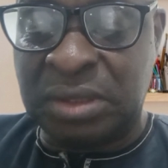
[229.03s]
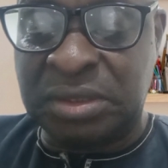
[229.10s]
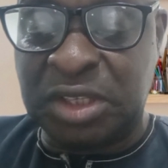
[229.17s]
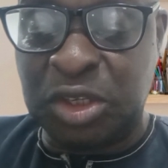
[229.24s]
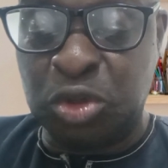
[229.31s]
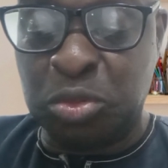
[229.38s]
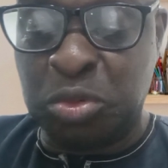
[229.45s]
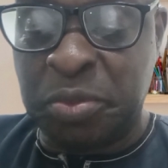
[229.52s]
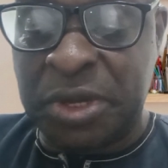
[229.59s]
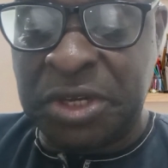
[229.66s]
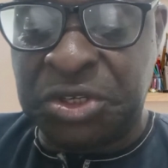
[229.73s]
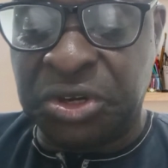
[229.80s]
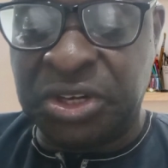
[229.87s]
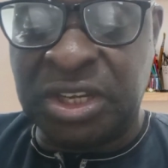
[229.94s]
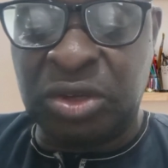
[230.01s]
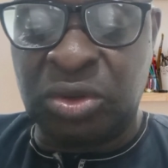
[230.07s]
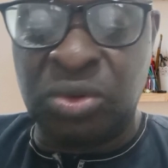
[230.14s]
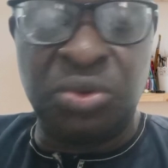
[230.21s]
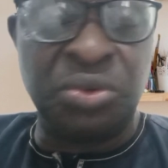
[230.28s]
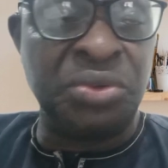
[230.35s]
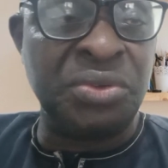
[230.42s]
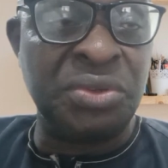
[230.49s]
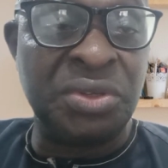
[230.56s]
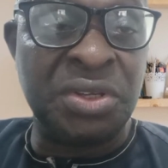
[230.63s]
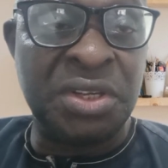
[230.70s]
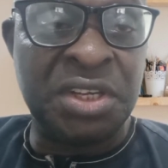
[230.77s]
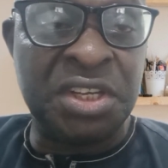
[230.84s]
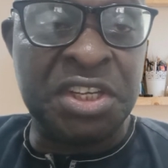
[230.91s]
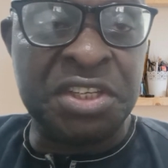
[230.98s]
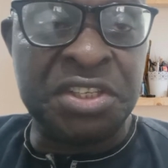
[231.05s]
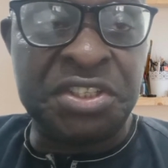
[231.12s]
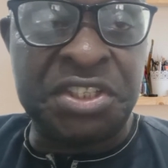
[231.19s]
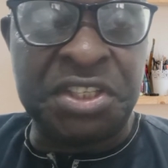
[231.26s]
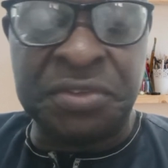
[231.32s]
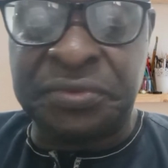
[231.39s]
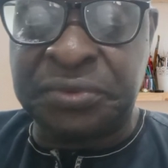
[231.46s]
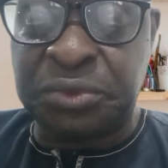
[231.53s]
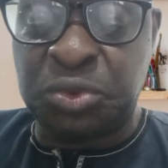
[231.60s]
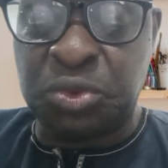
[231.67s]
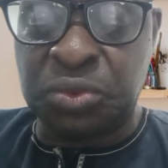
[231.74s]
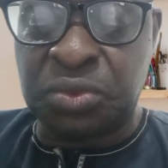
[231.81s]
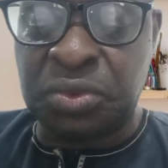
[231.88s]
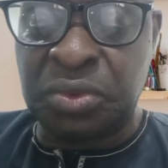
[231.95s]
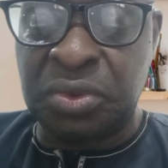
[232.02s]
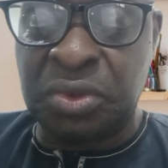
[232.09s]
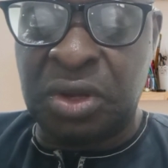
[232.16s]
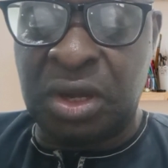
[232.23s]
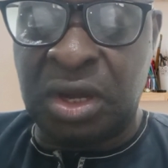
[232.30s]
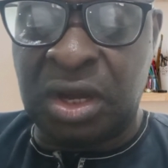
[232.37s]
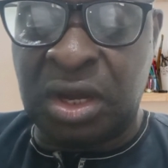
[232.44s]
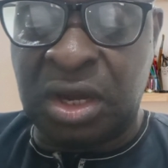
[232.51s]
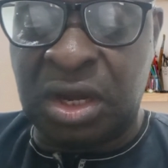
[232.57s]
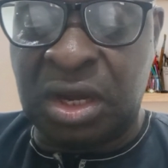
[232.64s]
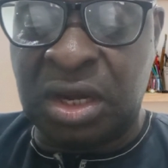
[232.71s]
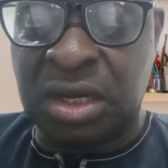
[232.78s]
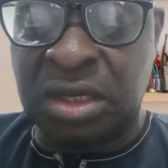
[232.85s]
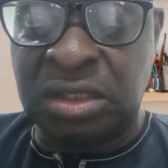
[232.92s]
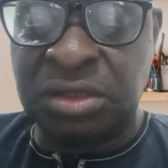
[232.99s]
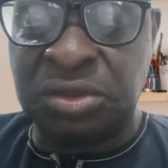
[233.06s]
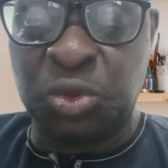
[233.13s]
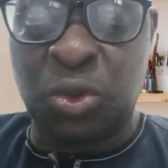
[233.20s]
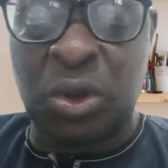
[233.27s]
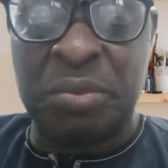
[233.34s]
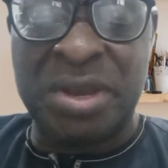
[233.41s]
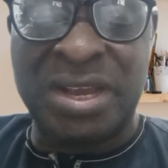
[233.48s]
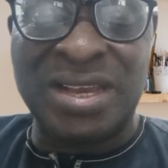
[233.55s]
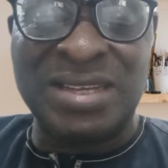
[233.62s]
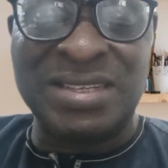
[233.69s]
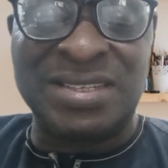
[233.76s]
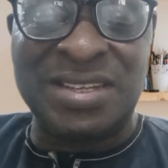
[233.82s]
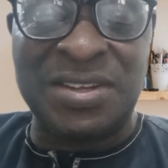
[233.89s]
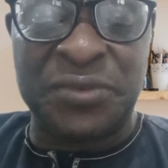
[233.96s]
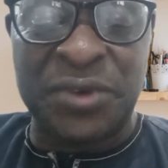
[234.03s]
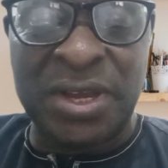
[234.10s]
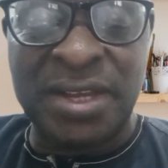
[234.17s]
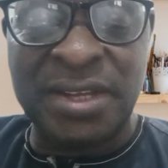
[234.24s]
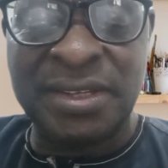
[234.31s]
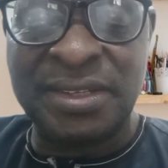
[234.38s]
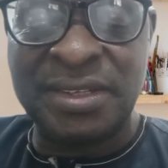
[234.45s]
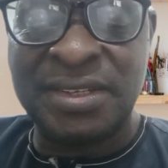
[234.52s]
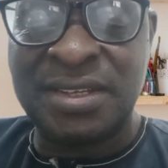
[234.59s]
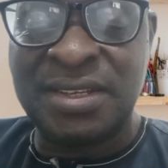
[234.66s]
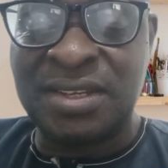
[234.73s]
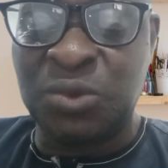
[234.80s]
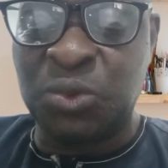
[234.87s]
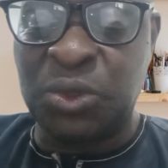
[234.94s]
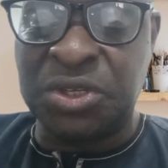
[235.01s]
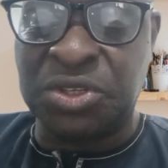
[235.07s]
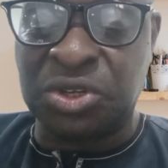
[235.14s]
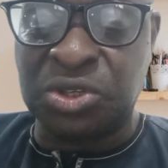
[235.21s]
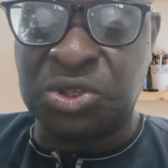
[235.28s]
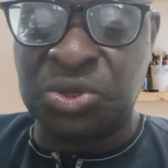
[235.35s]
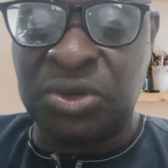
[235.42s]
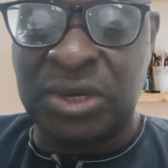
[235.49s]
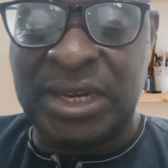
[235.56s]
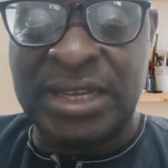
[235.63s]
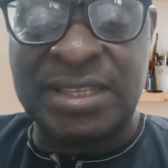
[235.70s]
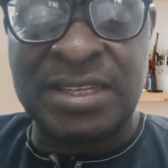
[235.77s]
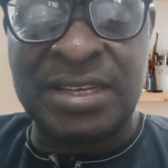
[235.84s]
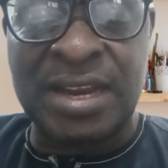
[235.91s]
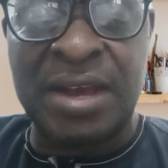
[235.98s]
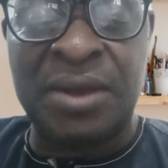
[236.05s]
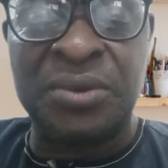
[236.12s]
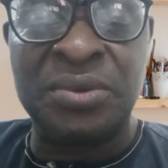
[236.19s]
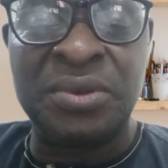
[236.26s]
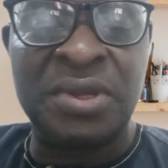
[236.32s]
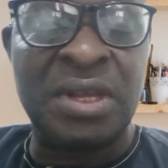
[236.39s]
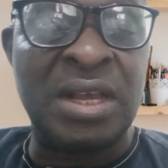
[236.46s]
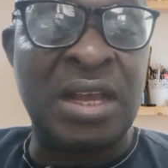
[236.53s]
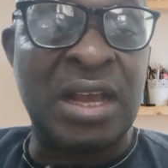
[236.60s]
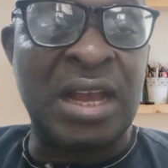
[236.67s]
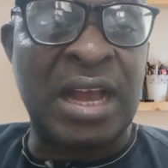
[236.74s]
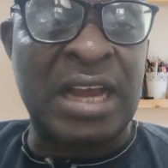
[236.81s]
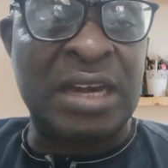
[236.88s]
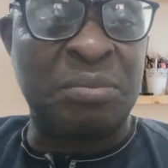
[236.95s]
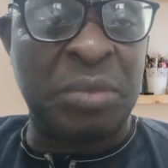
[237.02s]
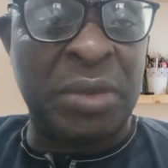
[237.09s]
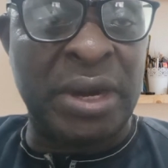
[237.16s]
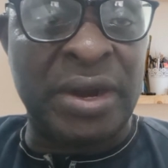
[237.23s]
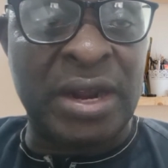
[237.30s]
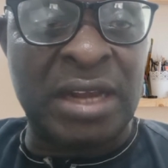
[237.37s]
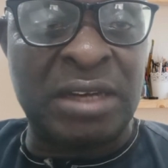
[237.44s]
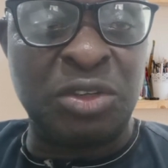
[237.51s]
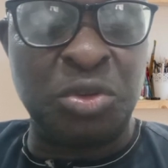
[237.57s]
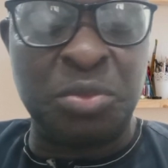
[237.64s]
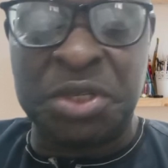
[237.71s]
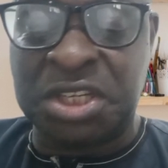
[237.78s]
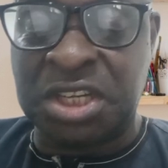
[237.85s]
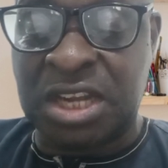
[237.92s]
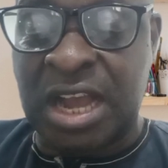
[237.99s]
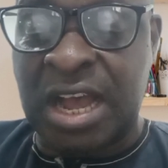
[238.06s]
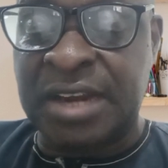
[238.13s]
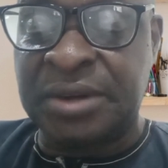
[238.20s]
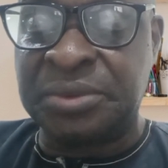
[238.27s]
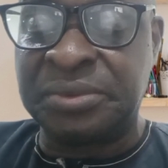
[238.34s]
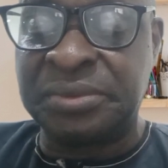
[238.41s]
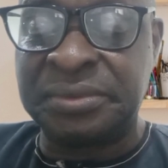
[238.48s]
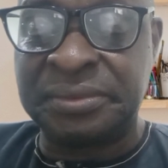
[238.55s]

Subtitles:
Tinubu mentioned, include Chief Chukwuemeka Zife, who is also late now, Admiral Dubisi Kanu,